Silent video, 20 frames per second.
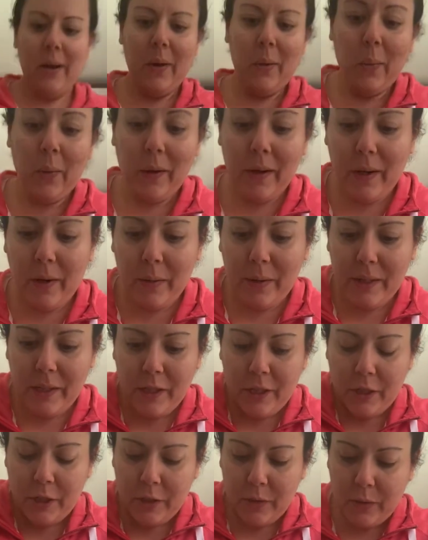We're going
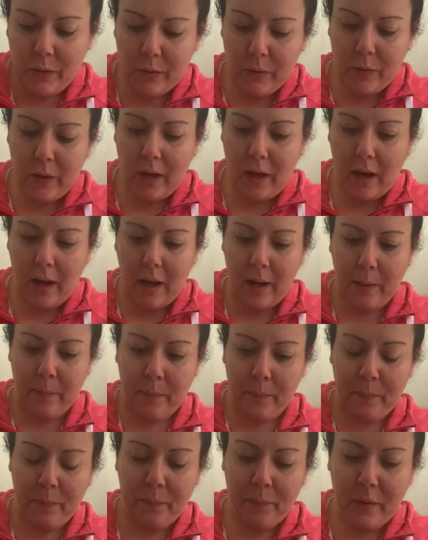
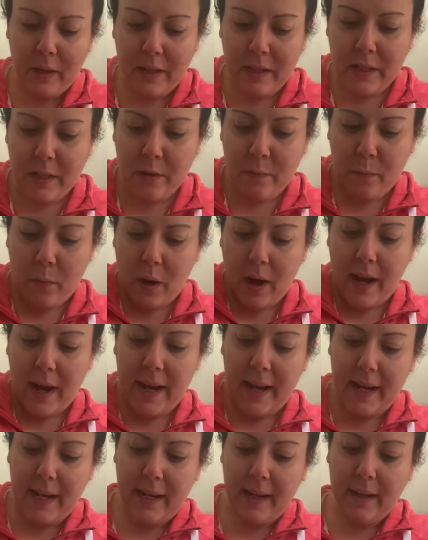to
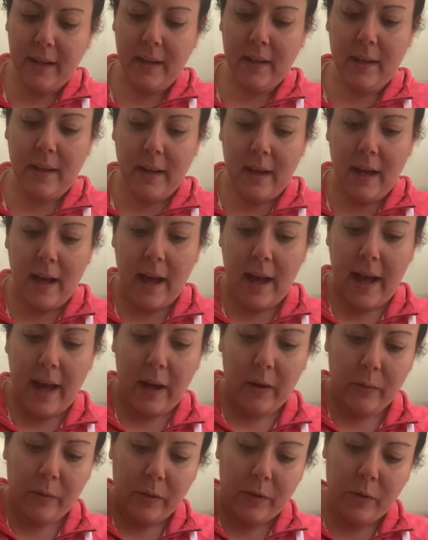spray
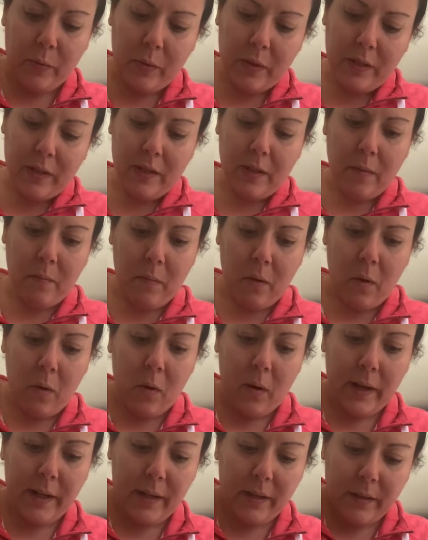ours with some
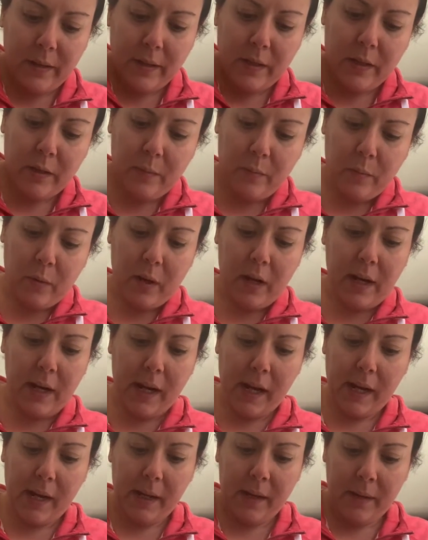oil
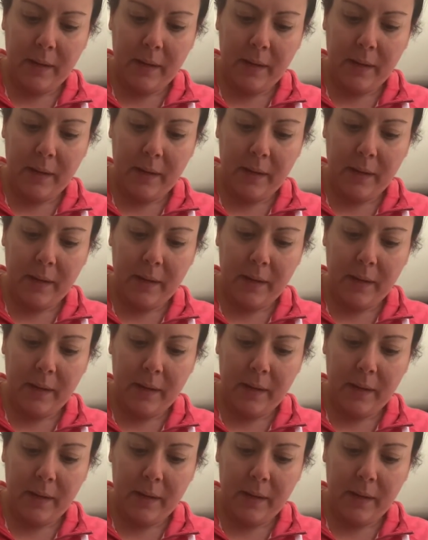spray,